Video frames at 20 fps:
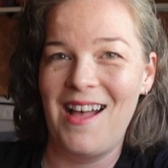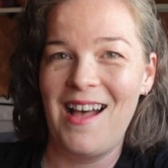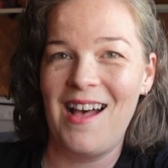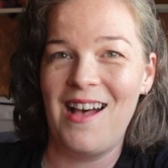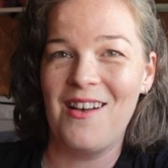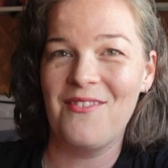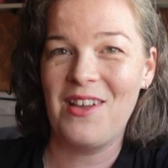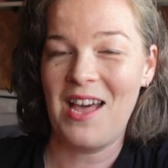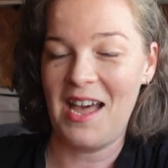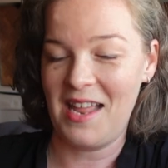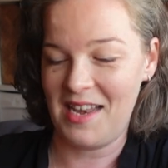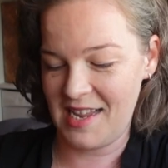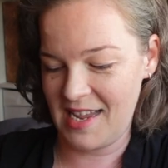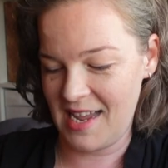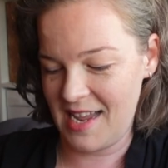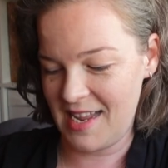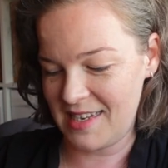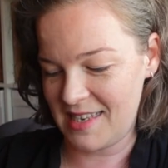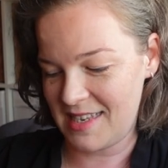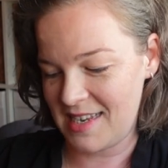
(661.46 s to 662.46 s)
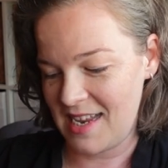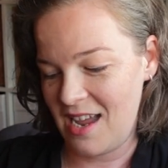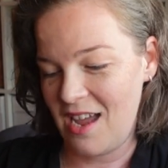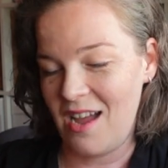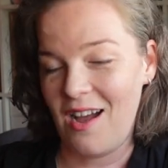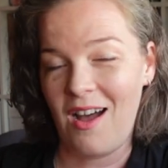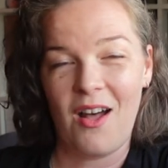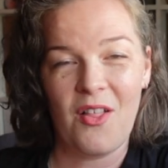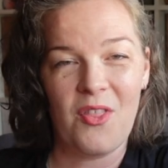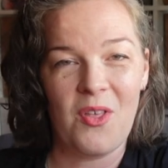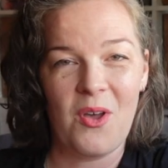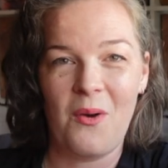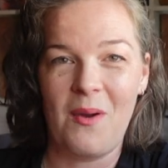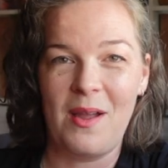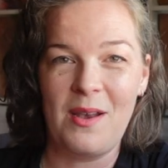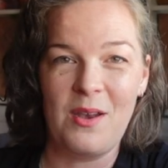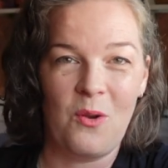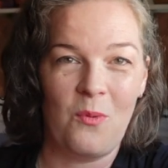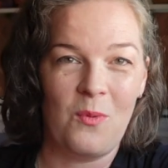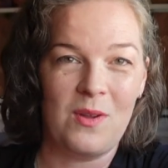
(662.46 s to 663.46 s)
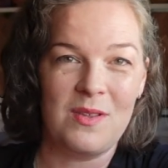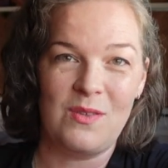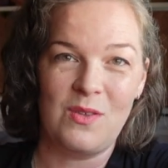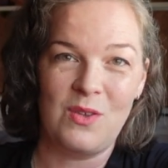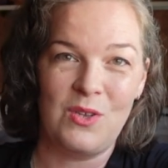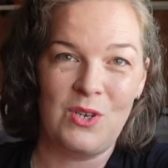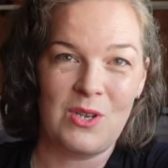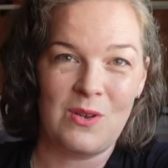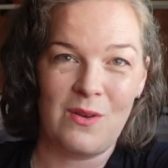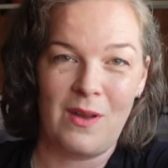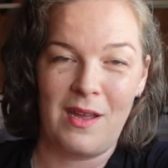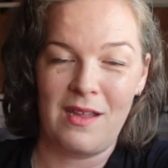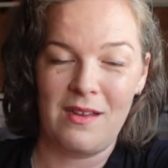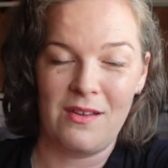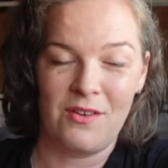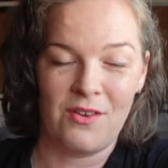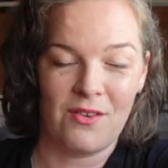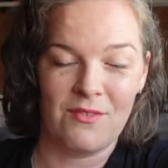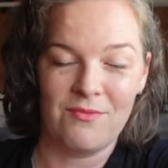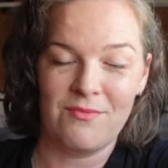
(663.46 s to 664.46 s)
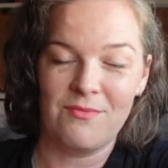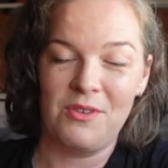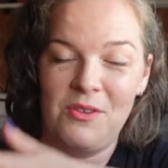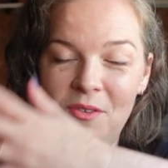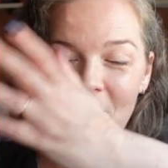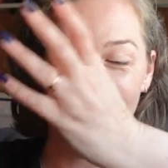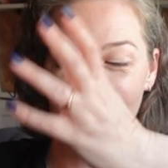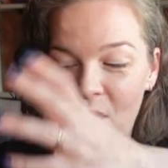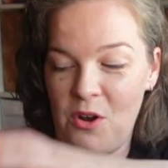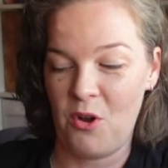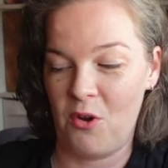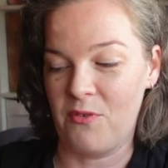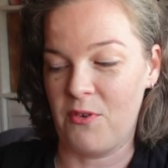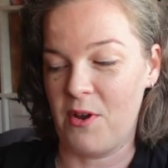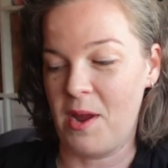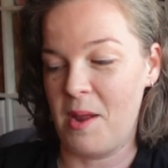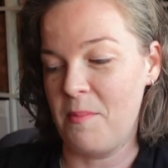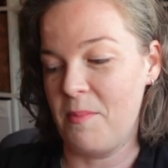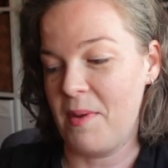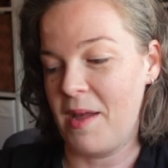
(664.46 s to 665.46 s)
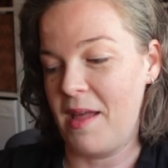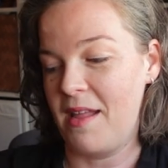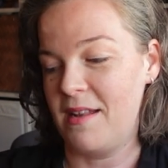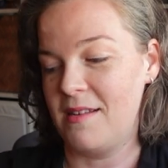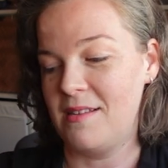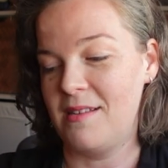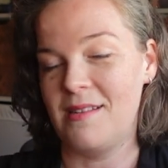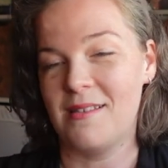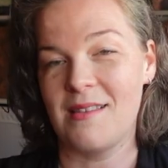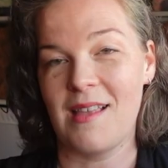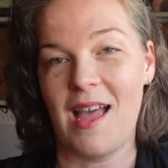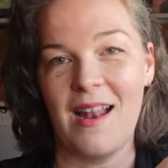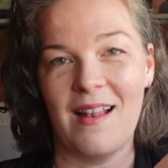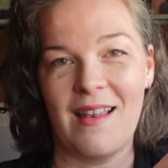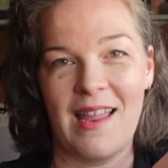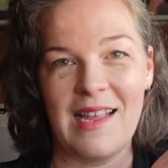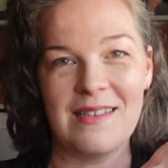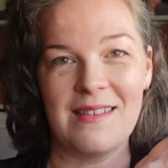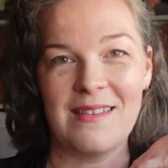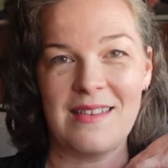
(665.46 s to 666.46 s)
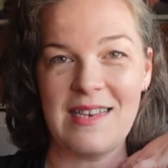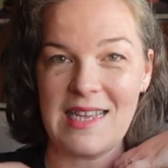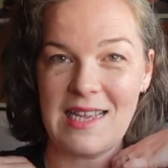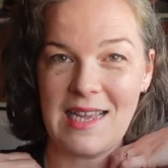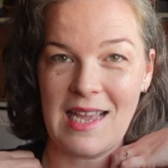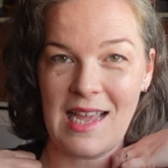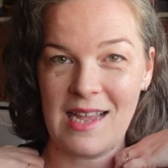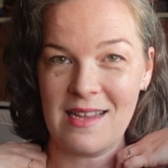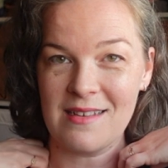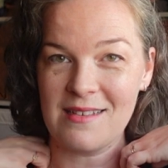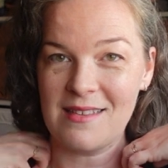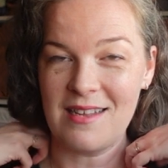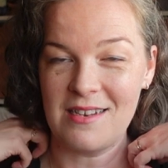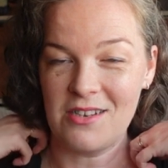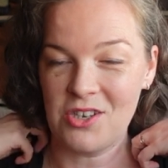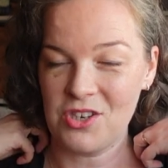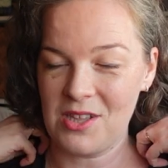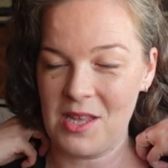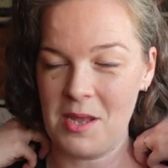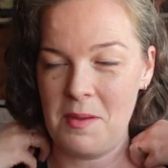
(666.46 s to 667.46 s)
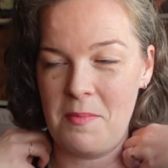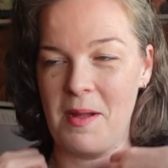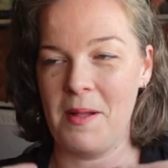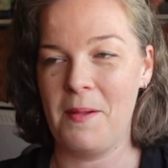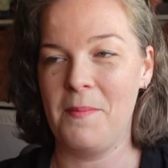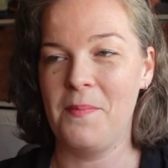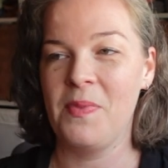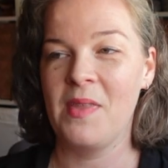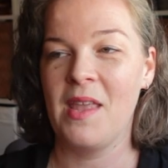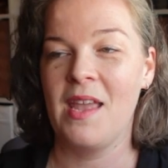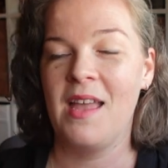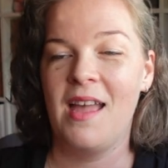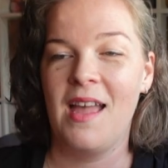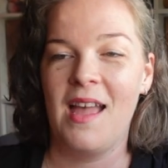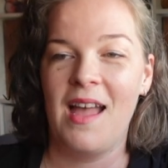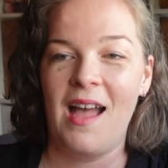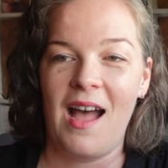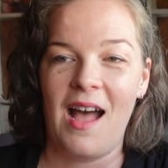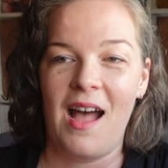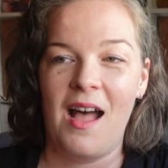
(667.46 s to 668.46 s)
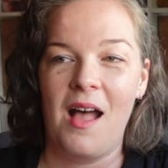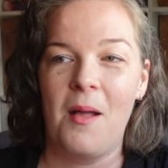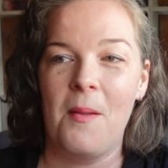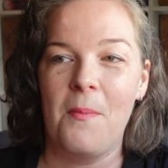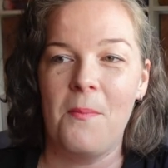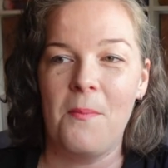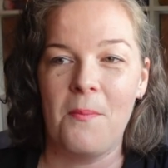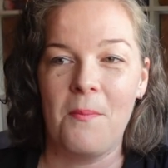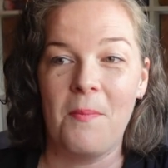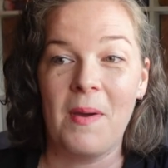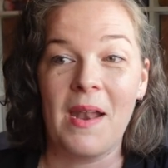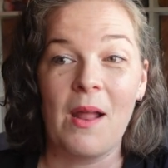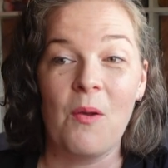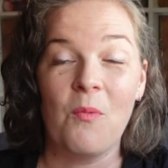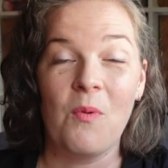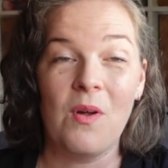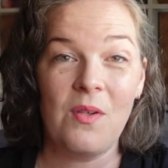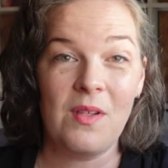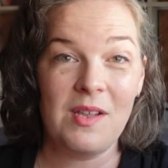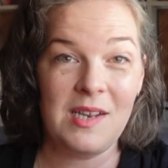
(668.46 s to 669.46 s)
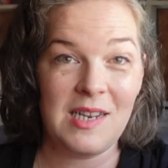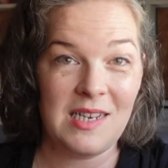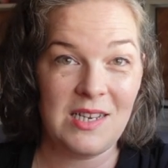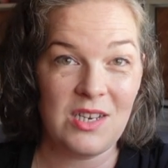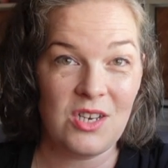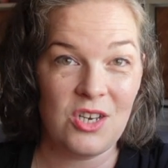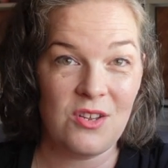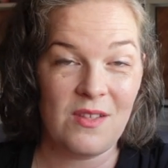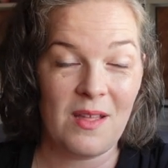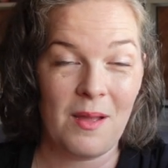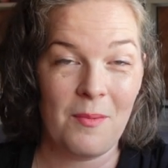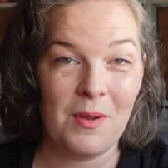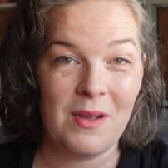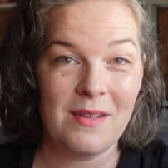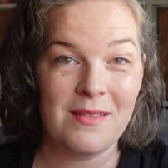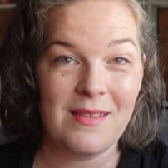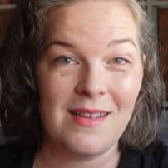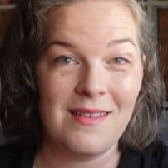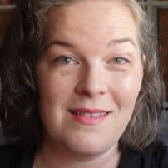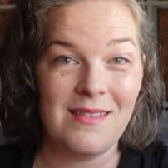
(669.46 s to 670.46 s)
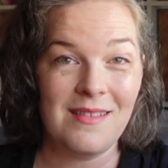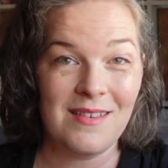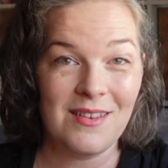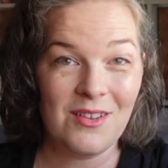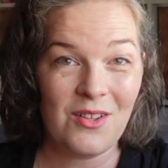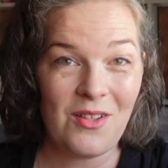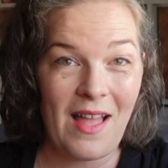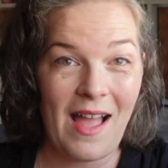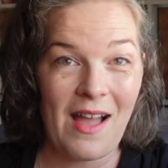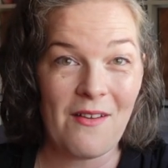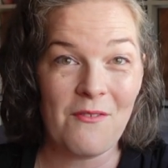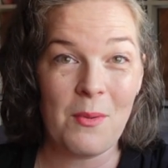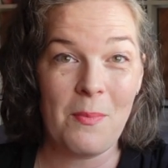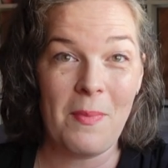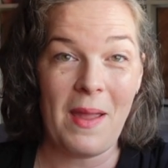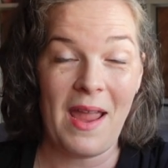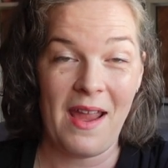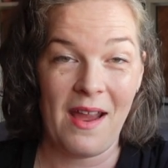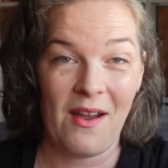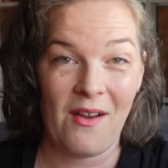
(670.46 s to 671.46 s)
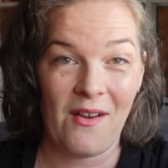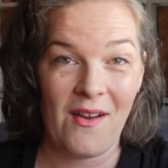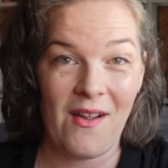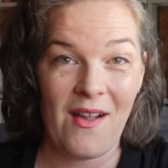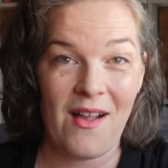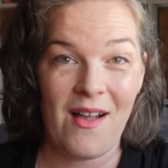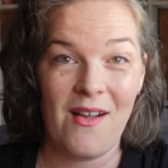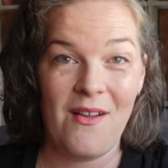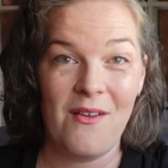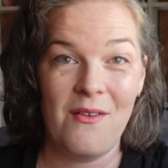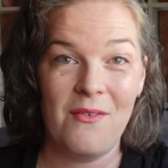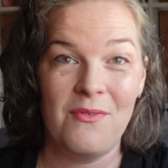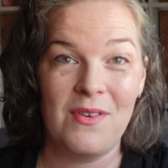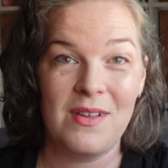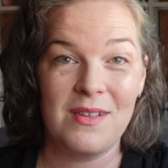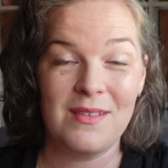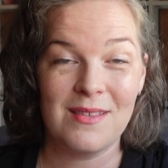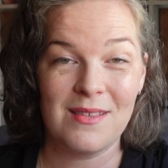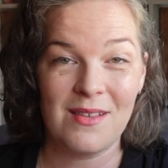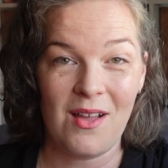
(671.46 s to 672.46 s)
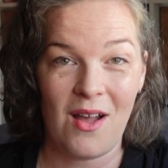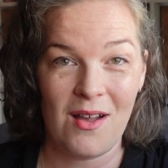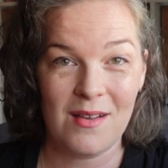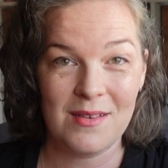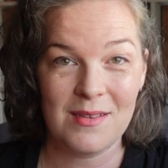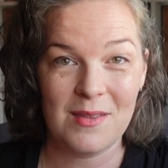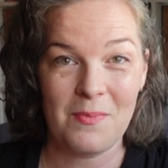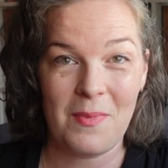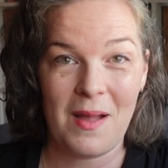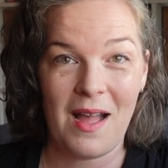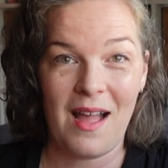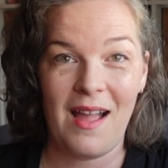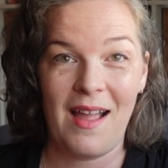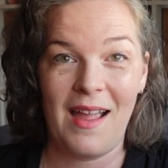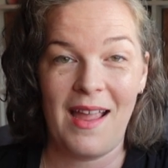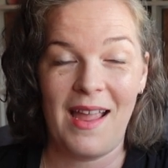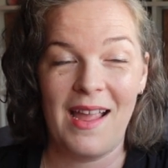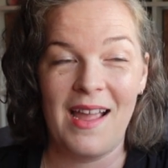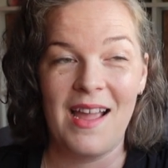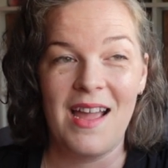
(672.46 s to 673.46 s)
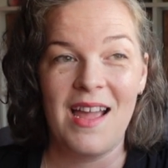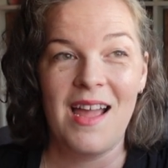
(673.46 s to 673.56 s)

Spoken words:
Of cutting it, although I know once you do it, you get over it, but it's kind of like steaking essentially. But I will need to do that because I still have a pair of socks by